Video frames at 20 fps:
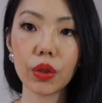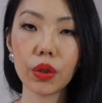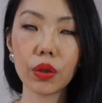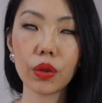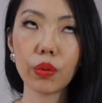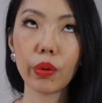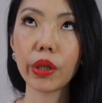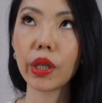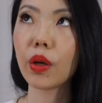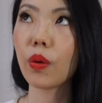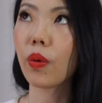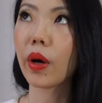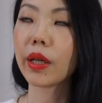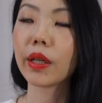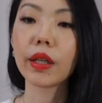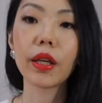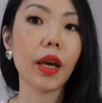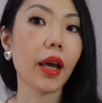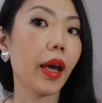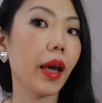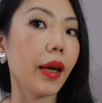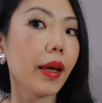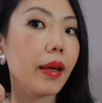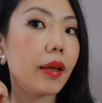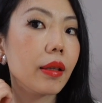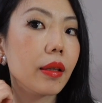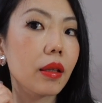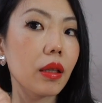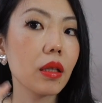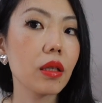21k
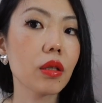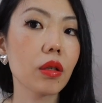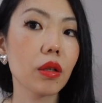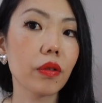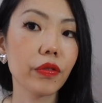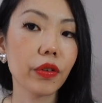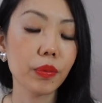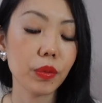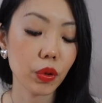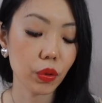these are from